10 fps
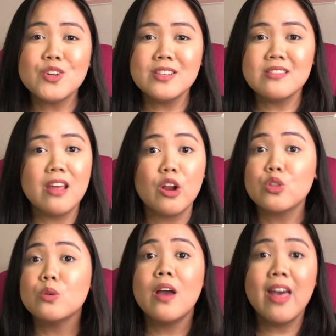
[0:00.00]
is there
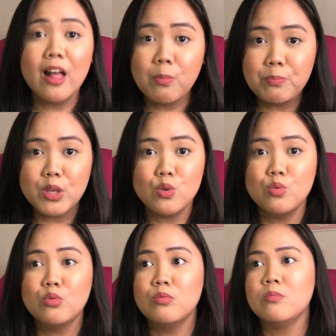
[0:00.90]
to help you
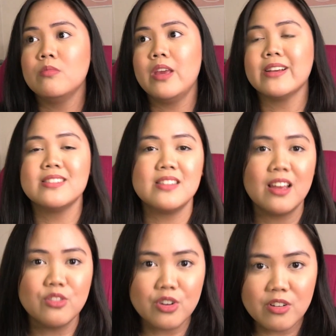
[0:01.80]

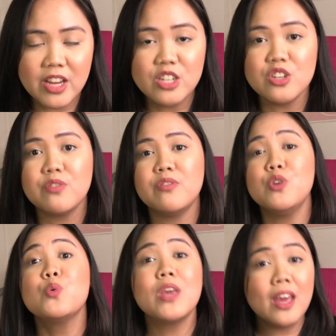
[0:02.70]
extend your range if
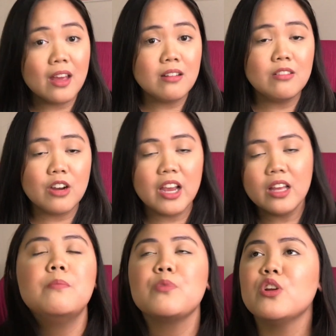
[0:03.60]
you can, right?
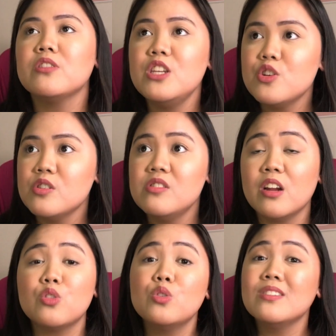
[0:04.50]
Your teacher is there
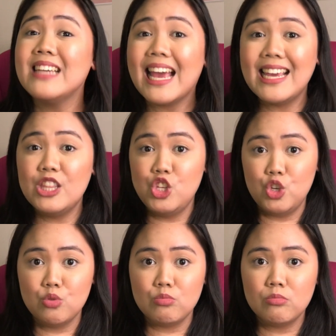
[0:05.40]
to guide
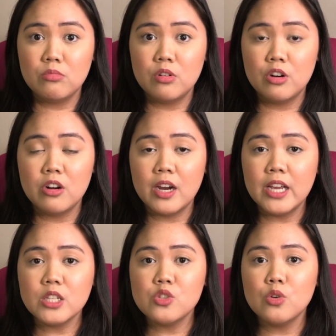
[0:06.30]
you, all right?
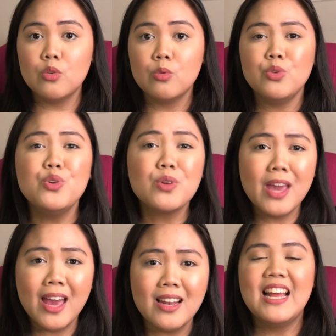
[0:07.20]
So you
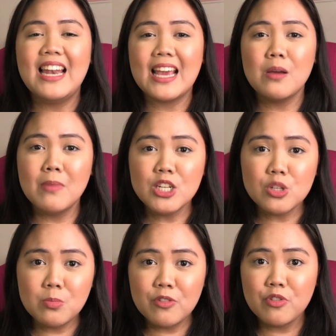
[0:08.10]
can. Like I mentioned
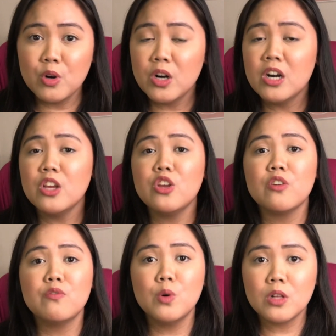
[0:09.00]
before, your
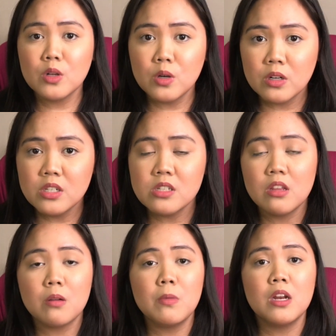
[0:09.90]
vocal cords,
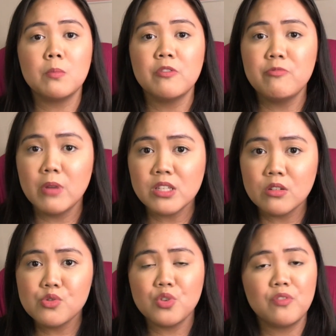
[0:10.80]
they're made up of
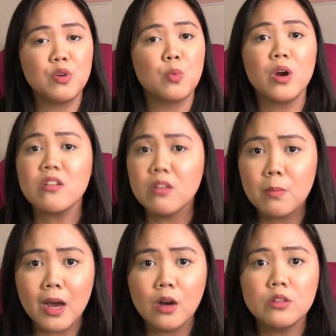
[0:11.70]
muscles. So if you work them
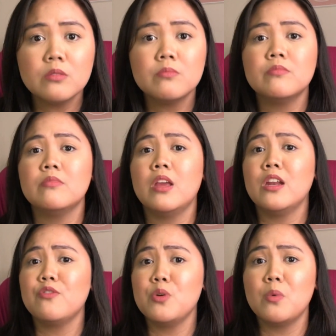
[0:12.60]
out and
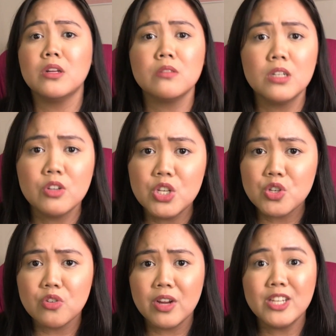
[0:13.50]
if you want to increase
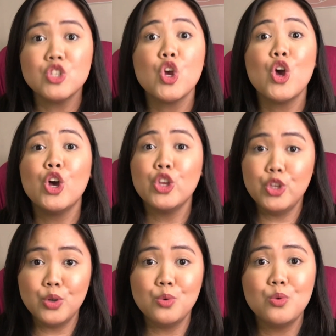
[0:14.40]
your range,
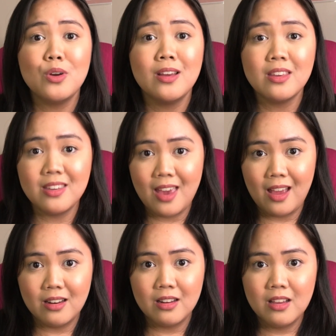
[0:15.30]
you
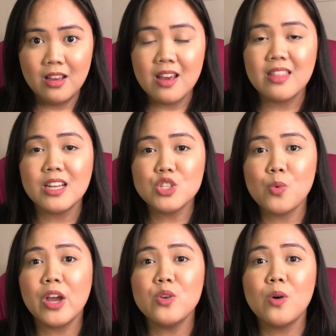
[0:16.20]
can. That's
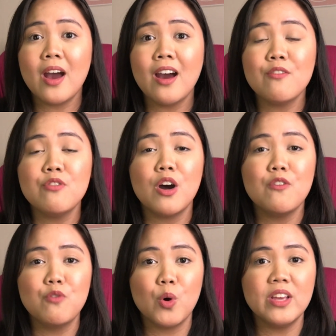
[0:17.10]
why you have a
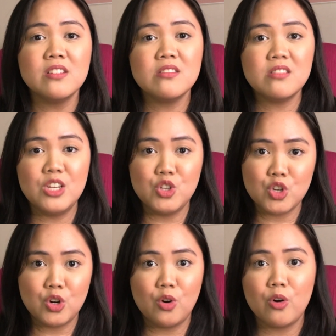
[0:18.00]
voice
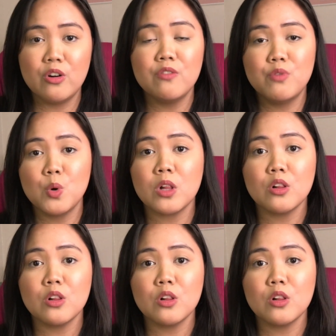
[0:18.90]
teacher or a vocal